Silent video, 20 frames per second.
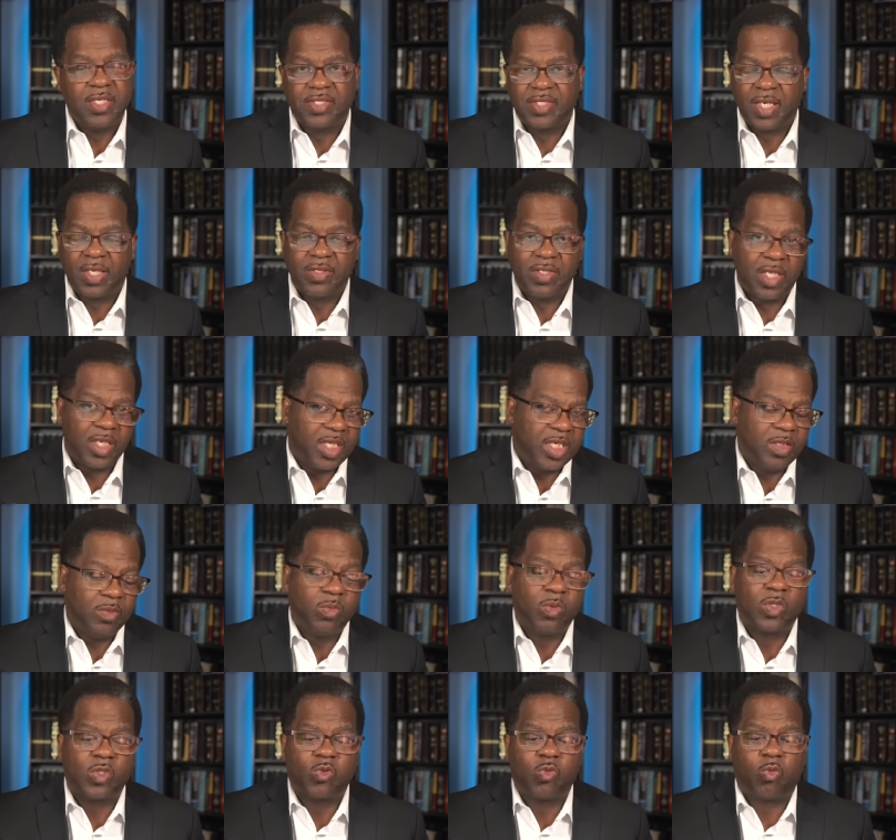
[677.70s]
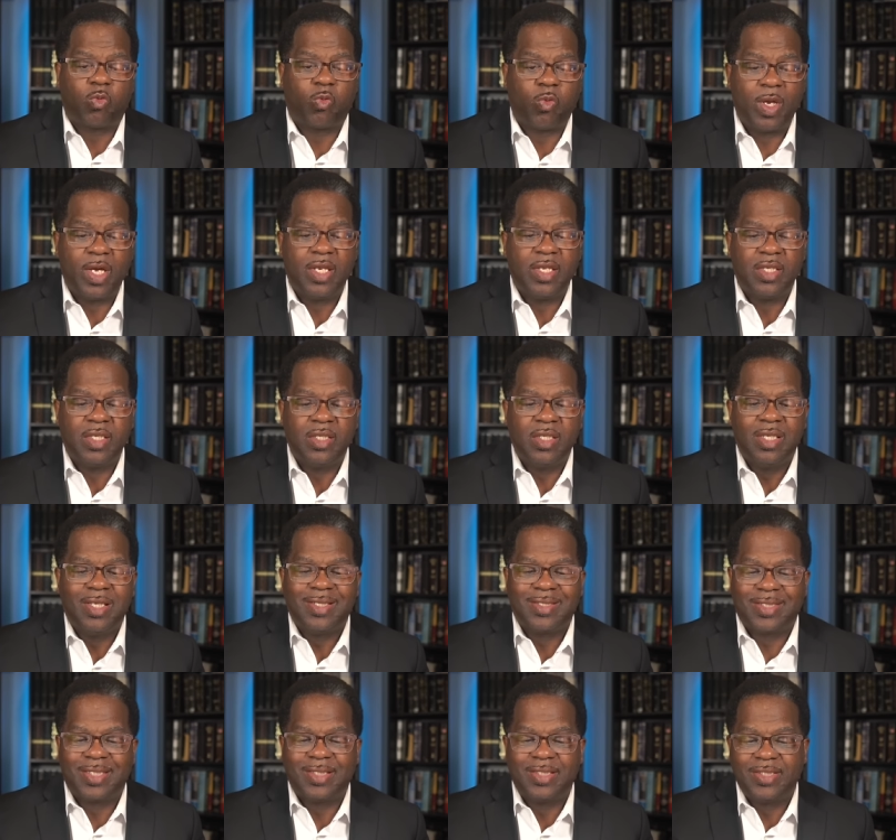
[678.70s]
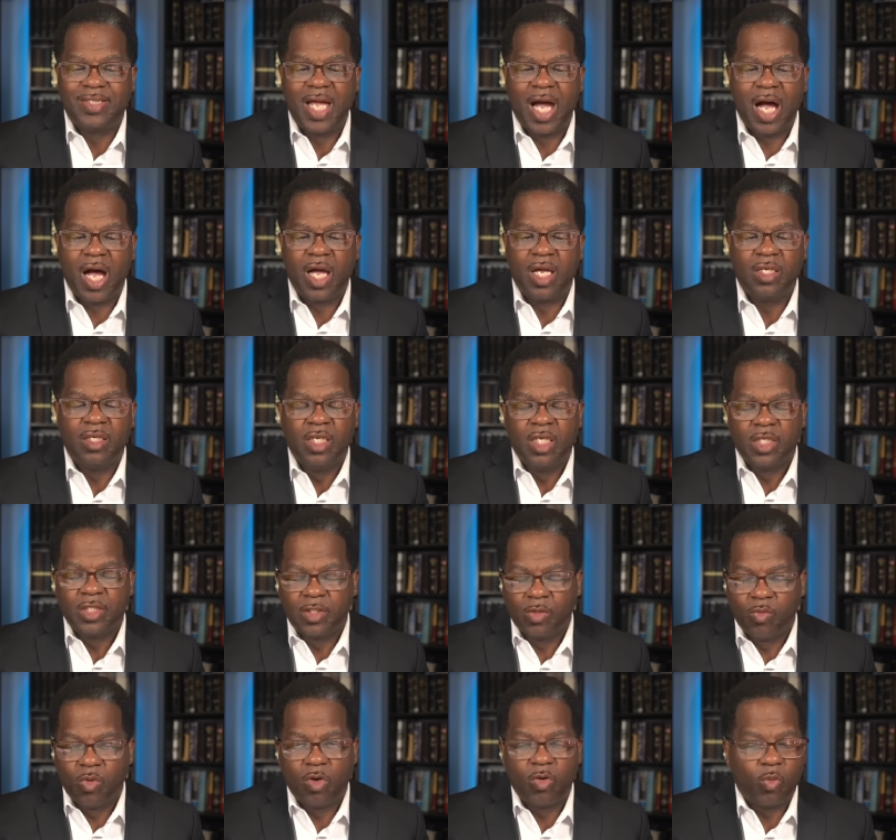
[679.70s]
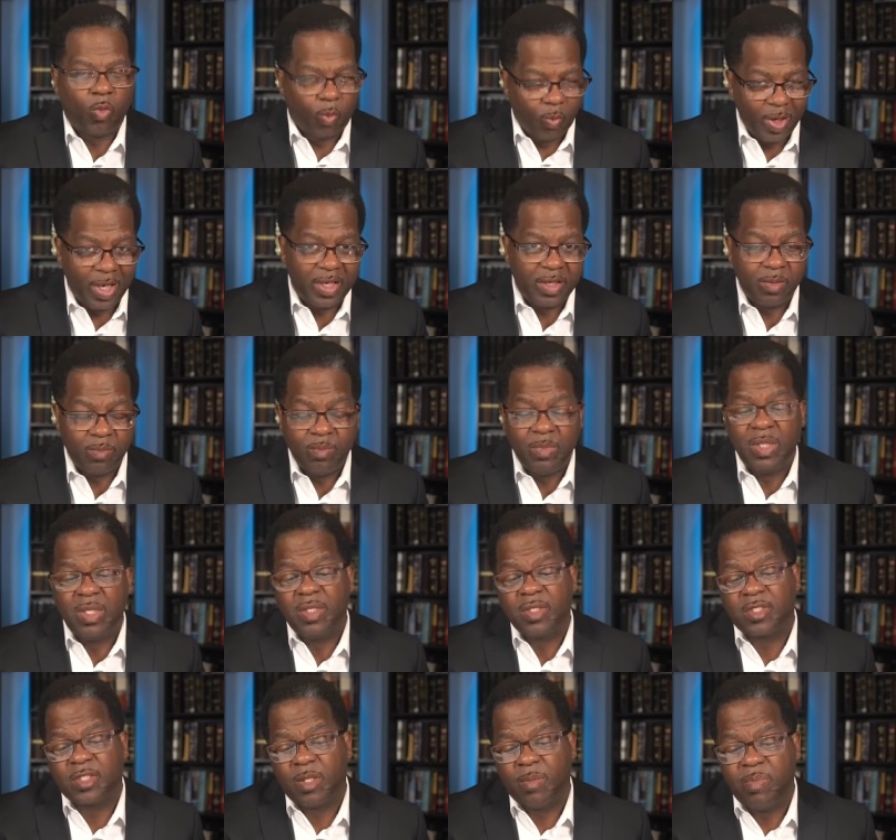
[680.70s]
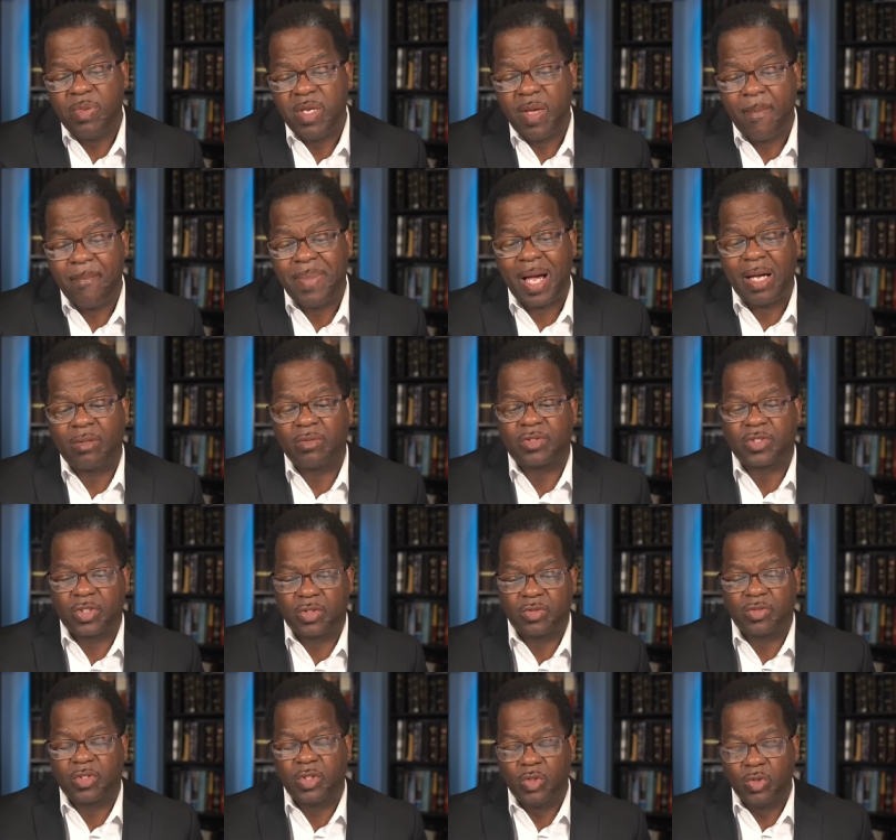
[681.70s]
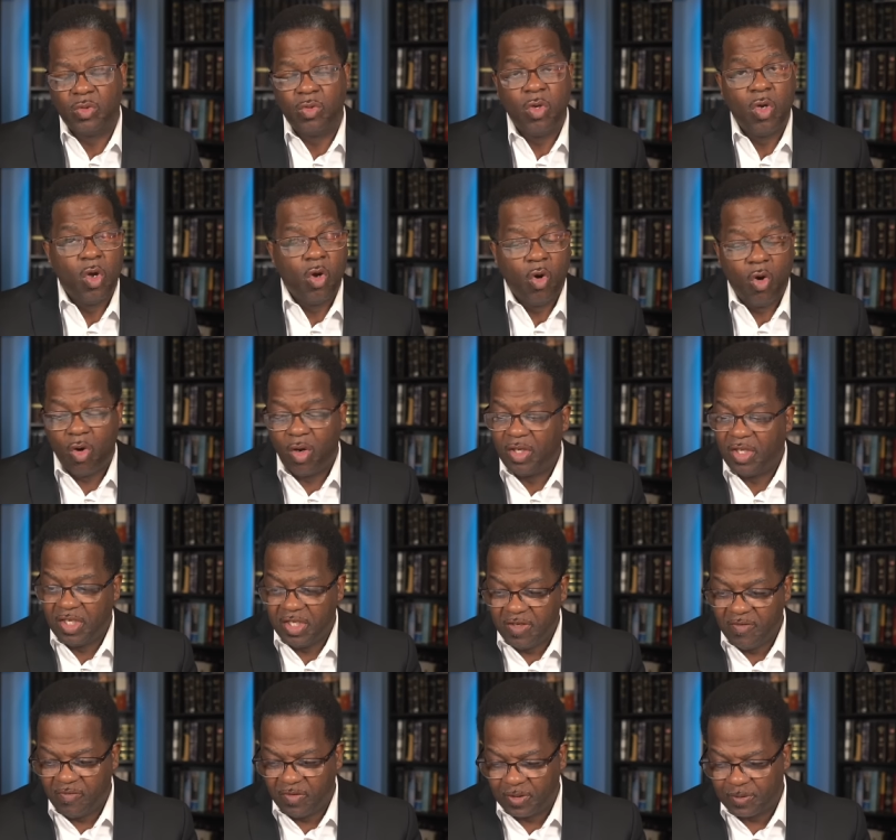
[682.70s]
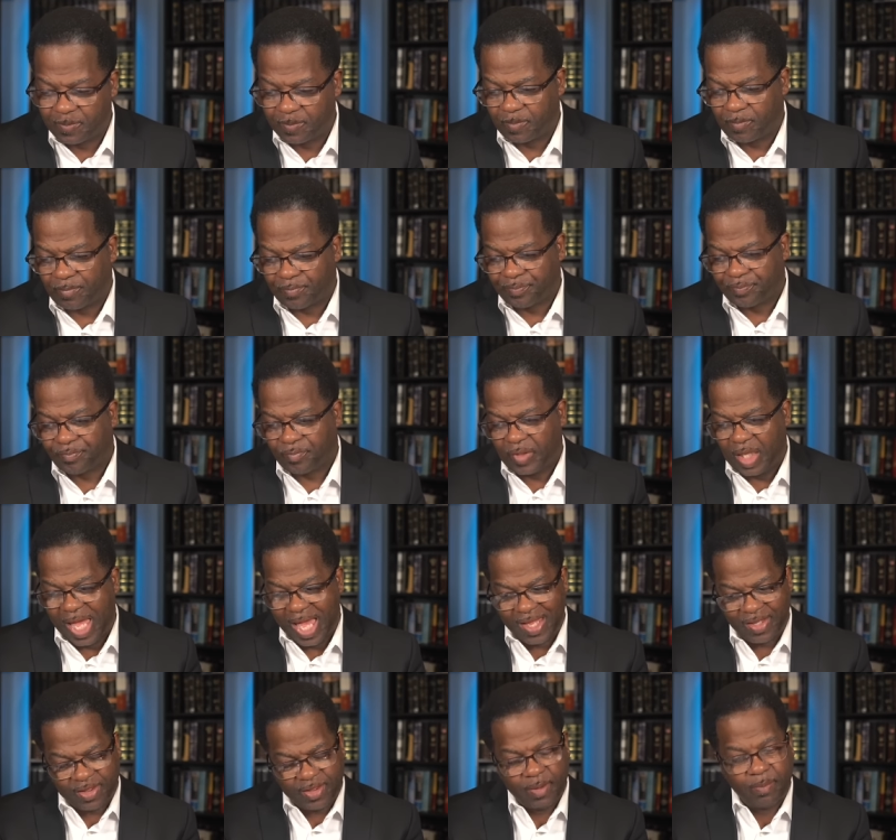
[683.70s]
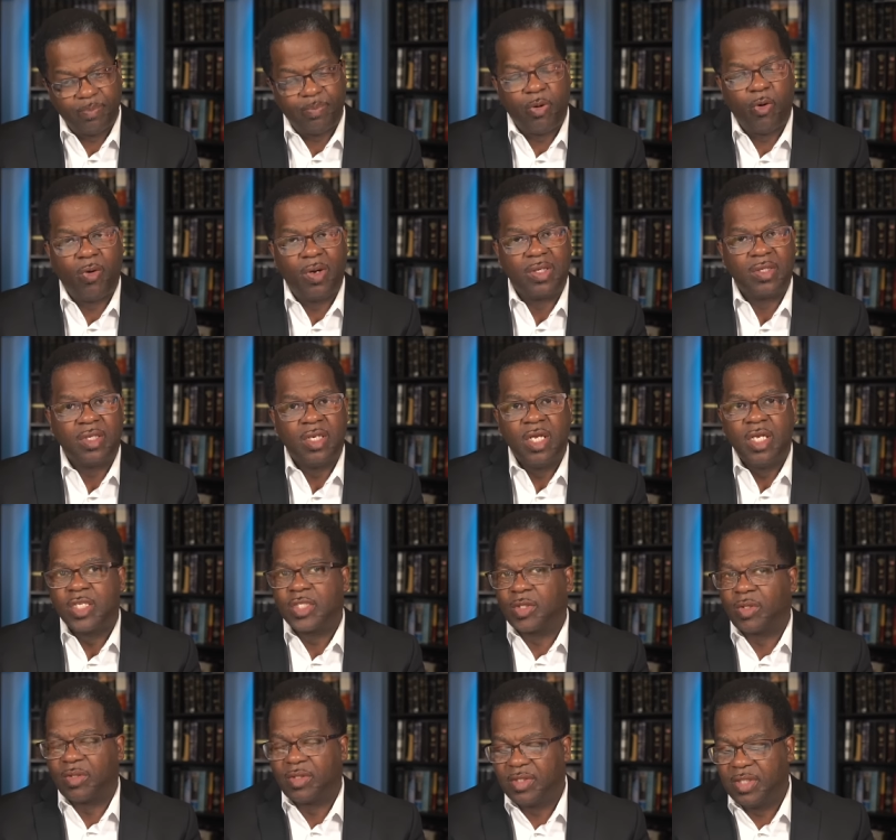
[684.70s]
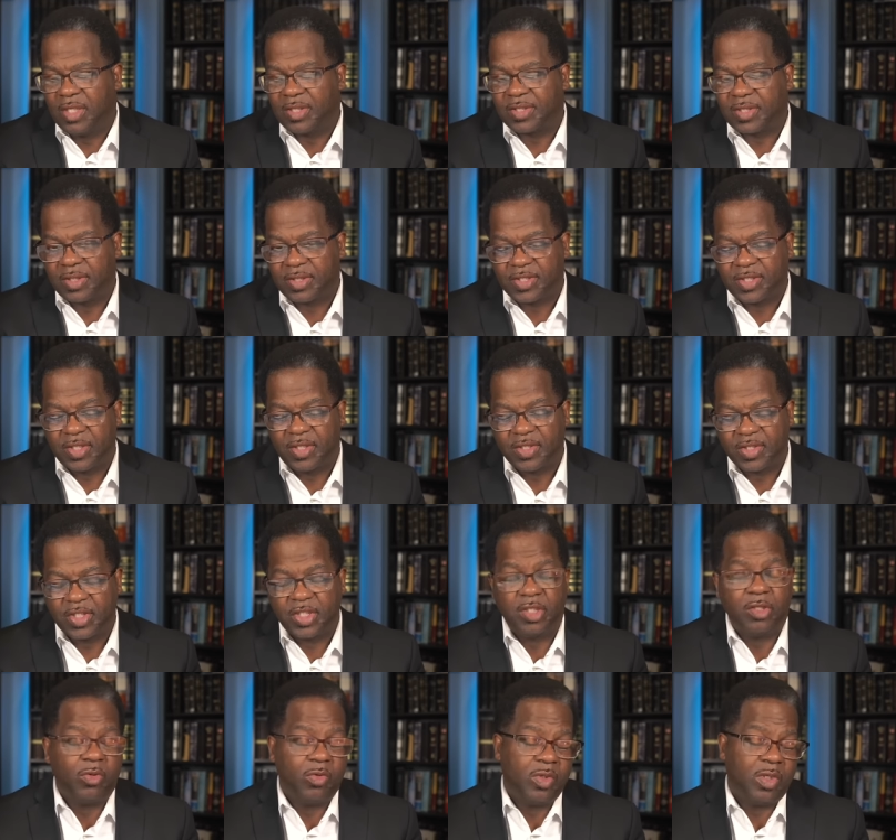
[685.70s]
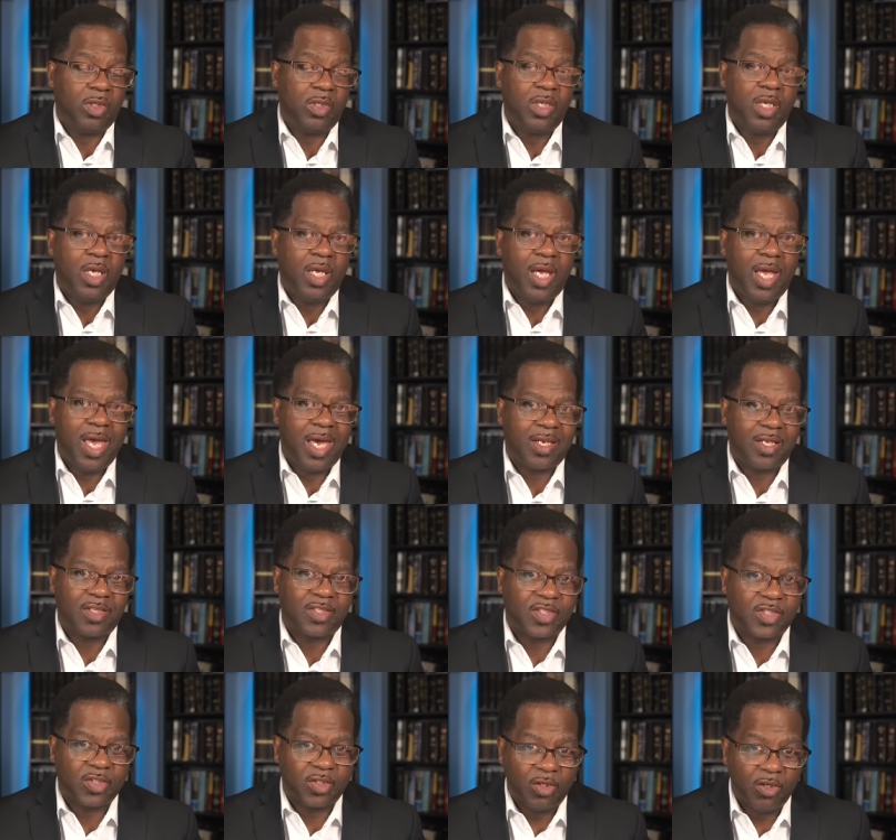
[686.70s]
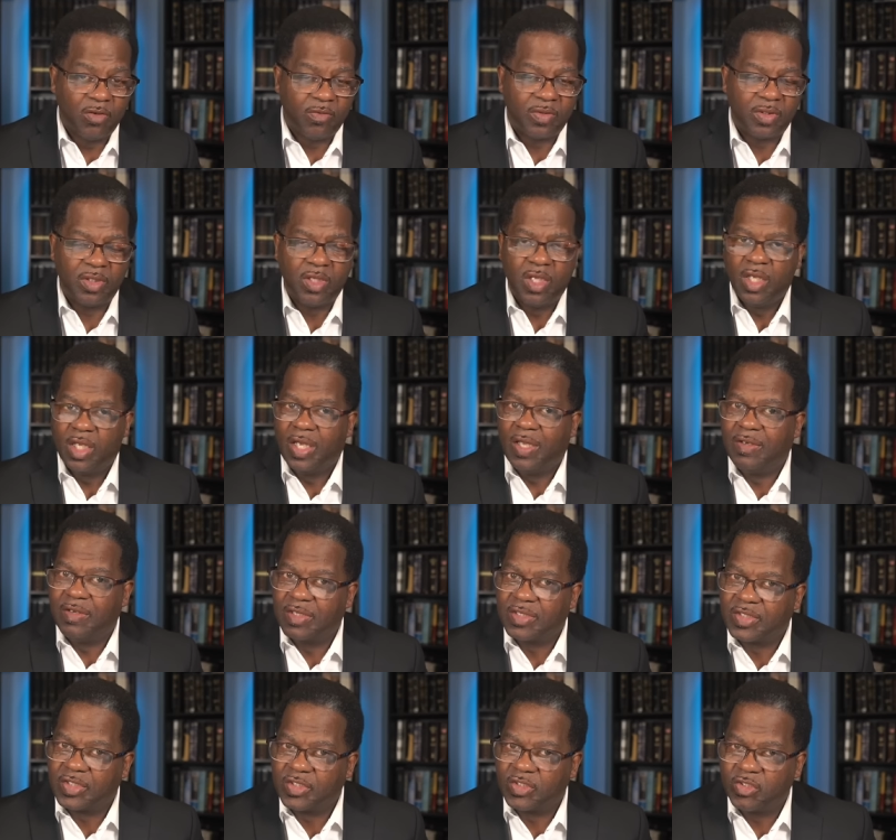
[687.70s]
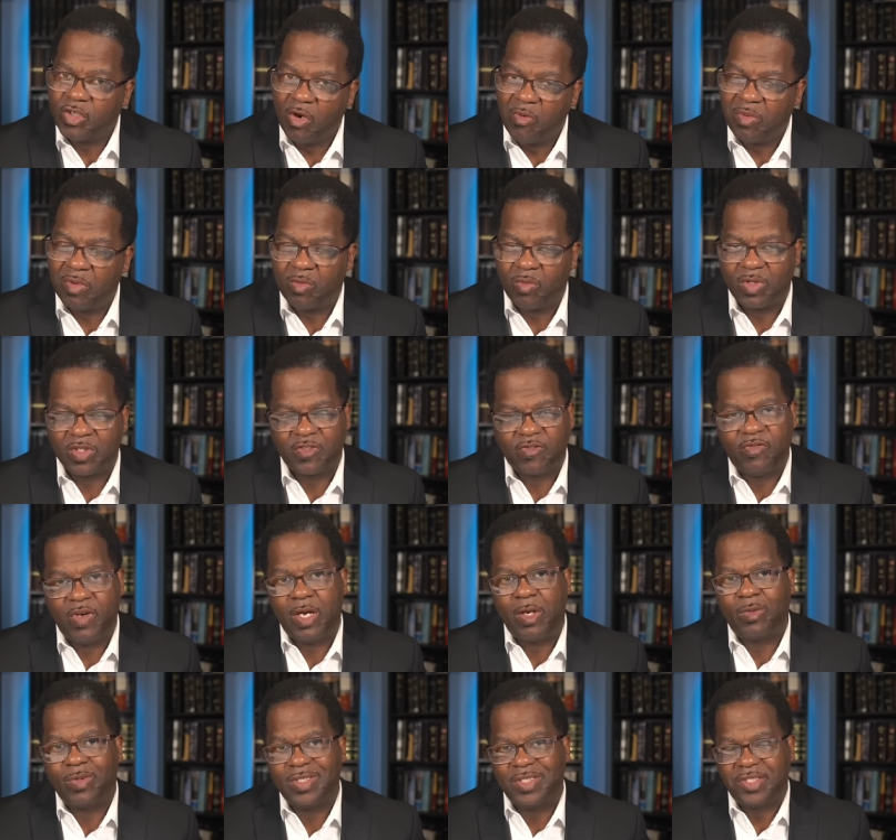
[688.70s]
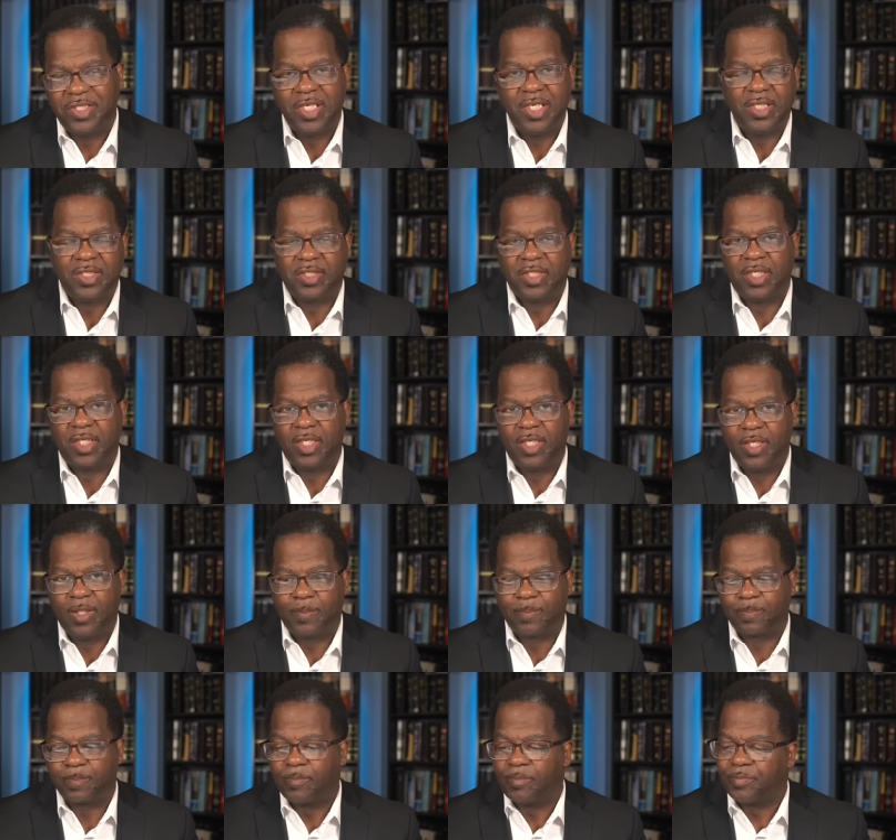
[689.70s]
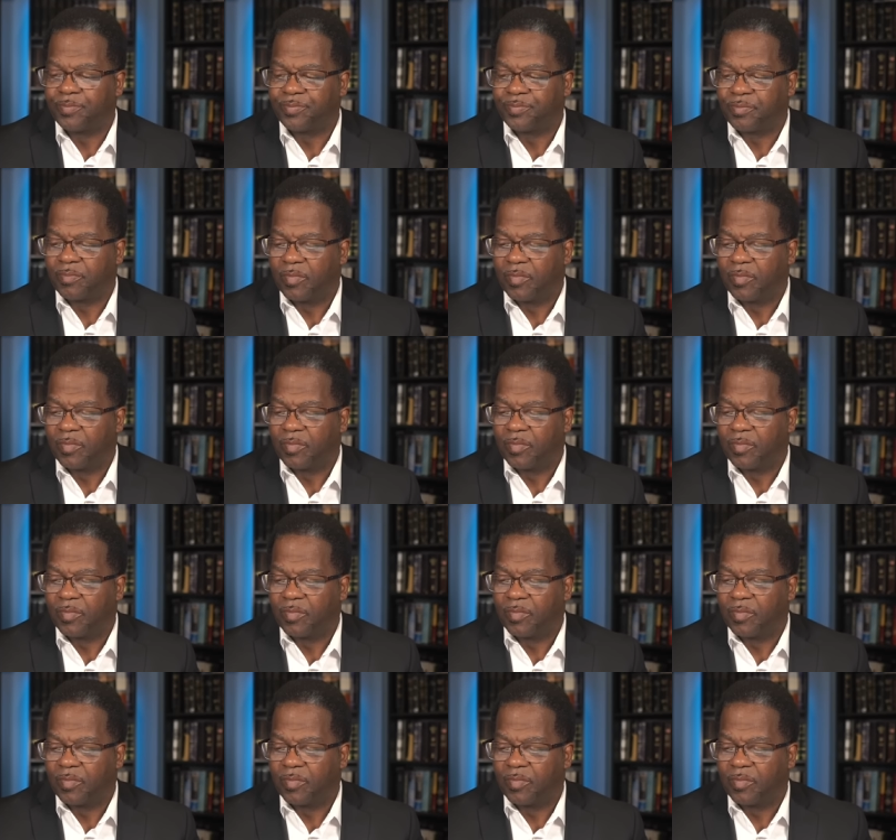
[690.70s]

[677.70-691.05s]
He said that he was ready to die. The word ready means to be about to, or even at the point. So this centurion had a servant, and the servant was very dear to him.